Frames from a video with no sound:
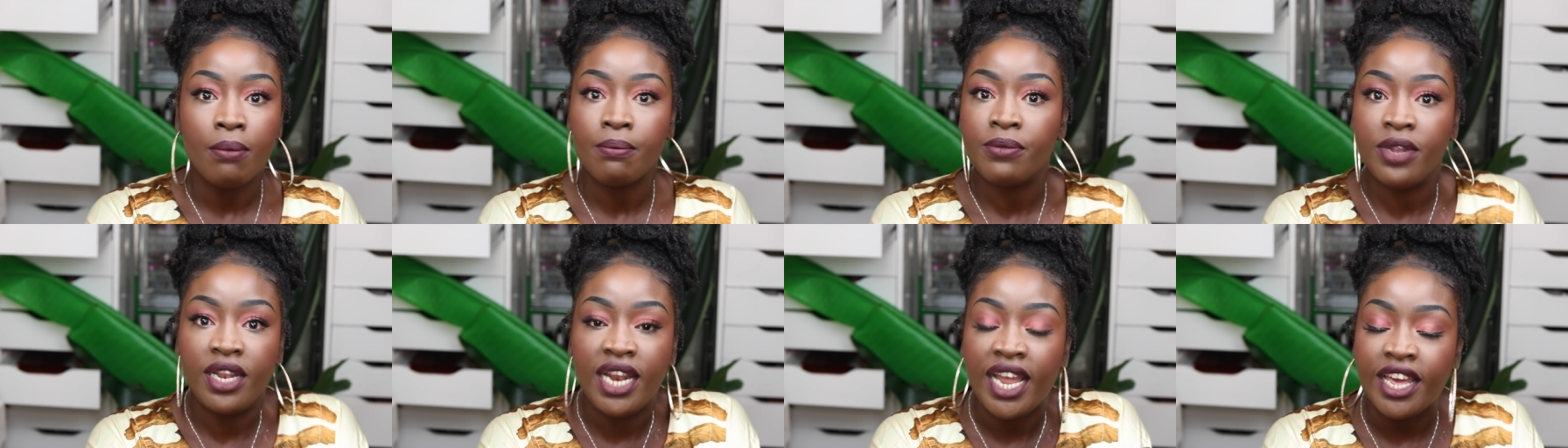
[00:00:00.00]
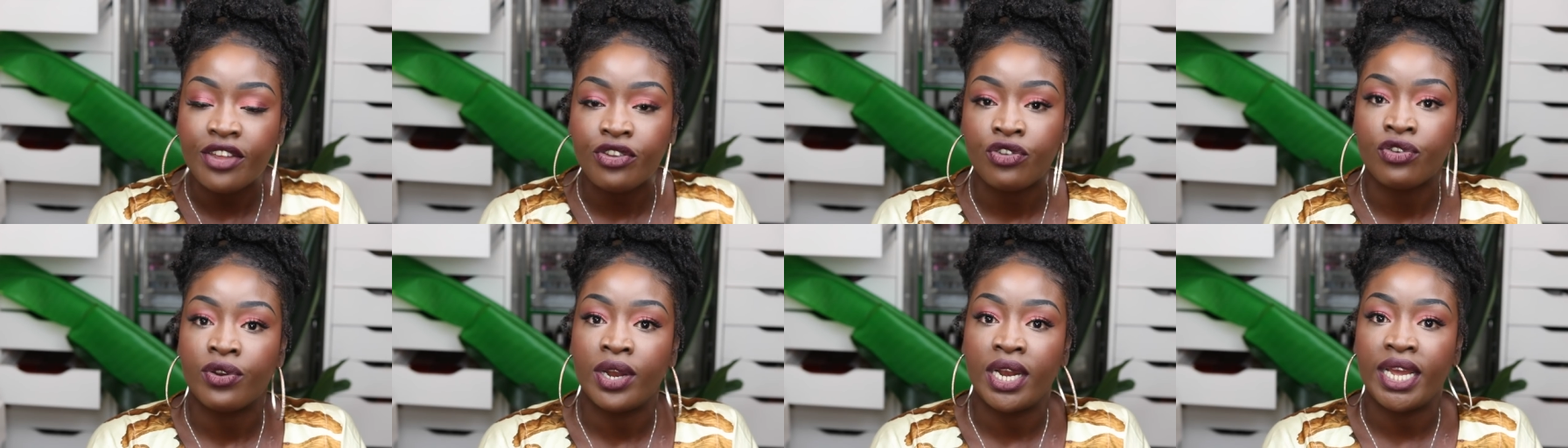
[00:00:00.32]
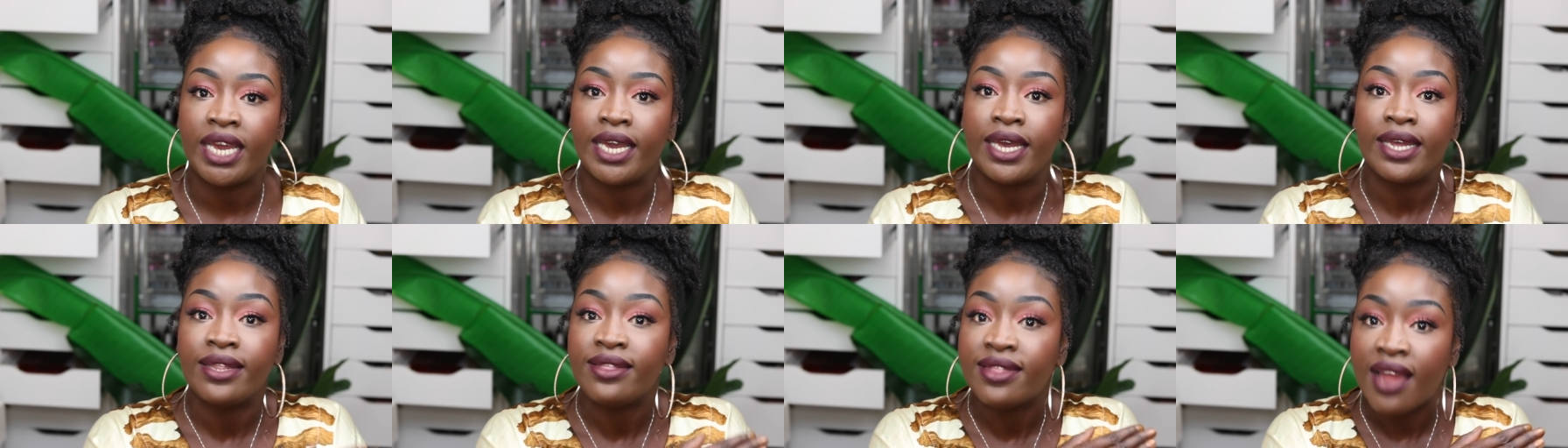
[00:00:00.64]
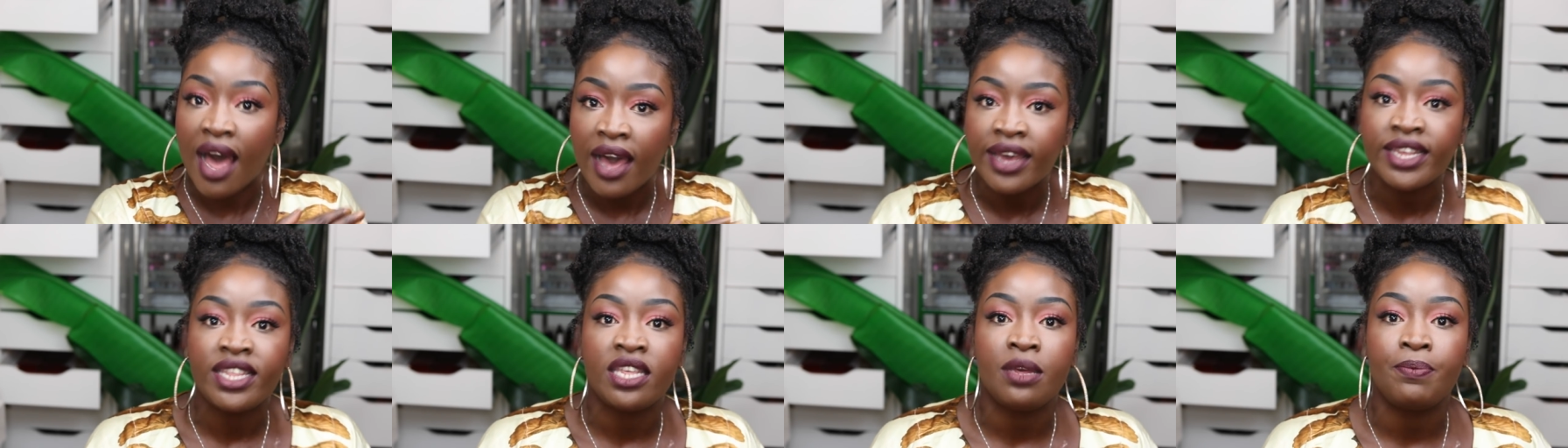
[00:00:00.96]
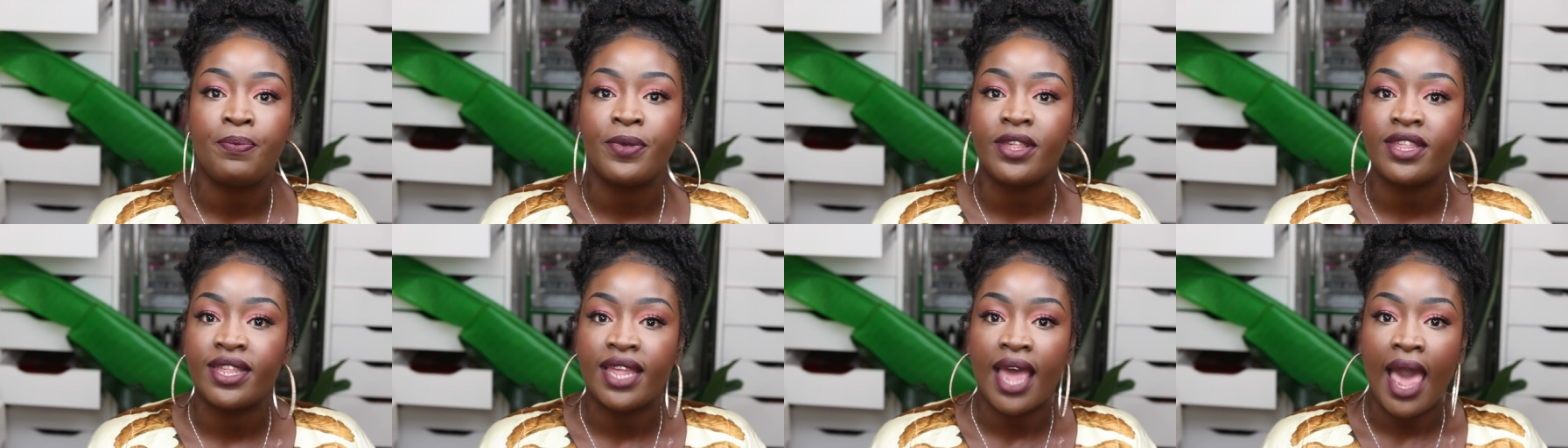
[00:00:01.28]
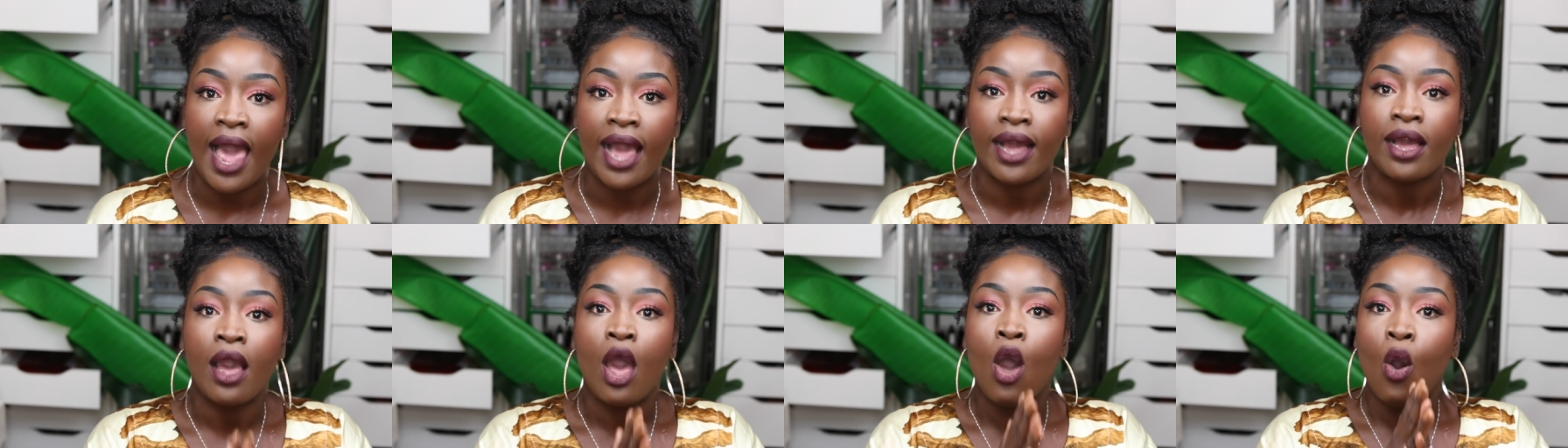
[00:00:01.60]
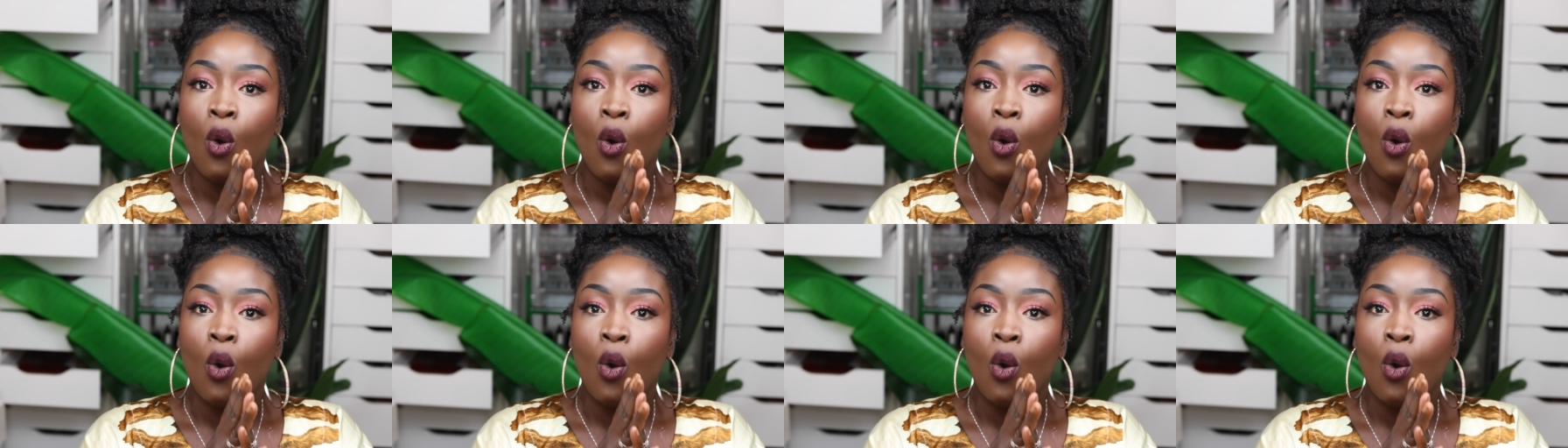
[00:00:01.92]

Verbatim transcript: literally 90%